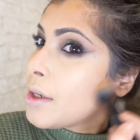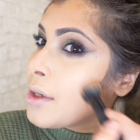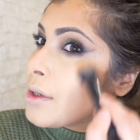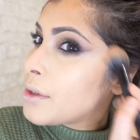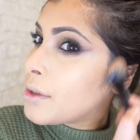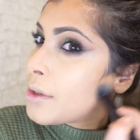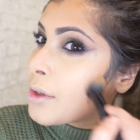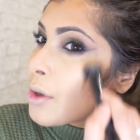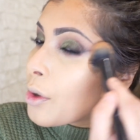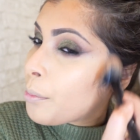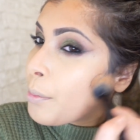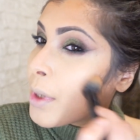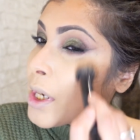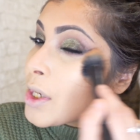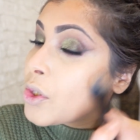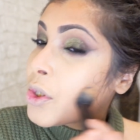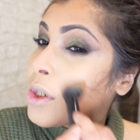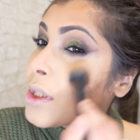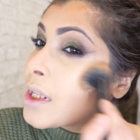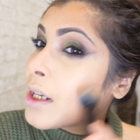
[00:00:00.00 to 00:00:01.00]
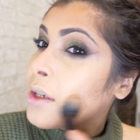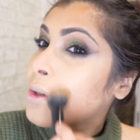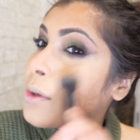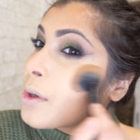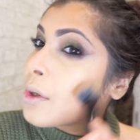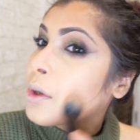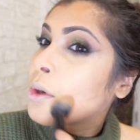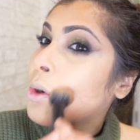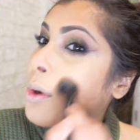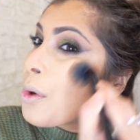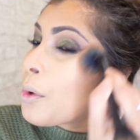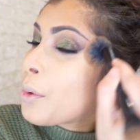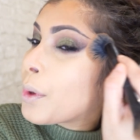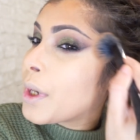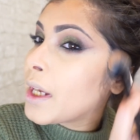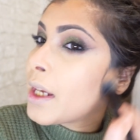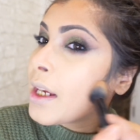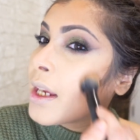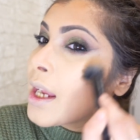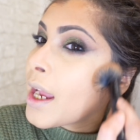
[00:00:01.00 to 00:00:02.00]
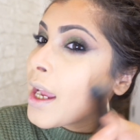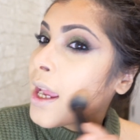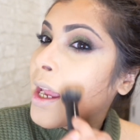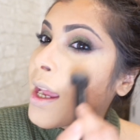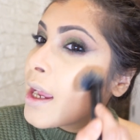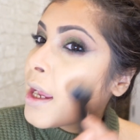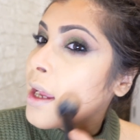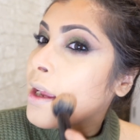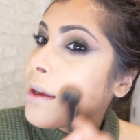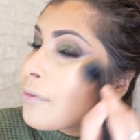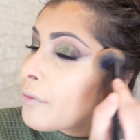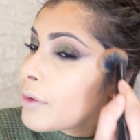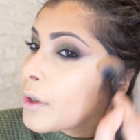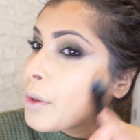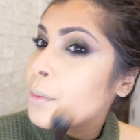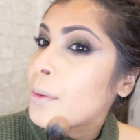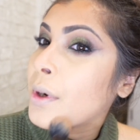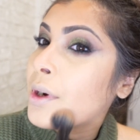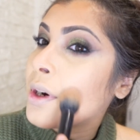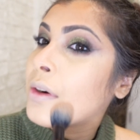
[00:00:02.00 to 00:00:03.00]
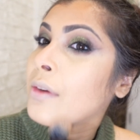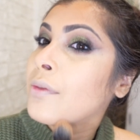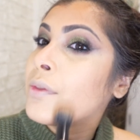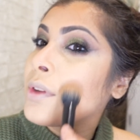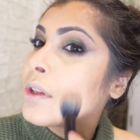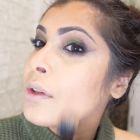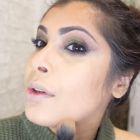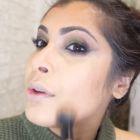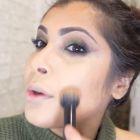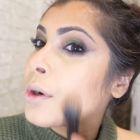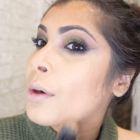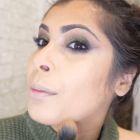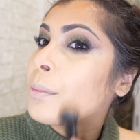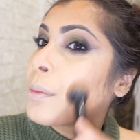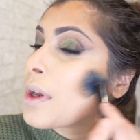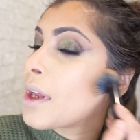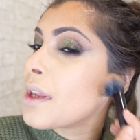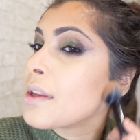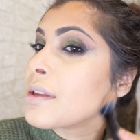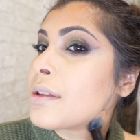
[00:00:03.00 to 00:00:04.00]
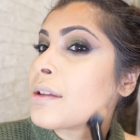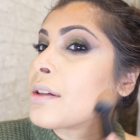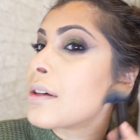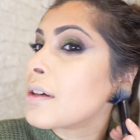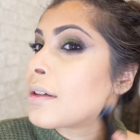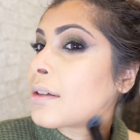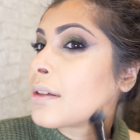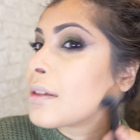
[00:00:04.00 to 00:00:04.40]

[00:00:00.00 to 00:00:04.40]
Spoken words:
So make sure that you're going everywhere with your bronzer.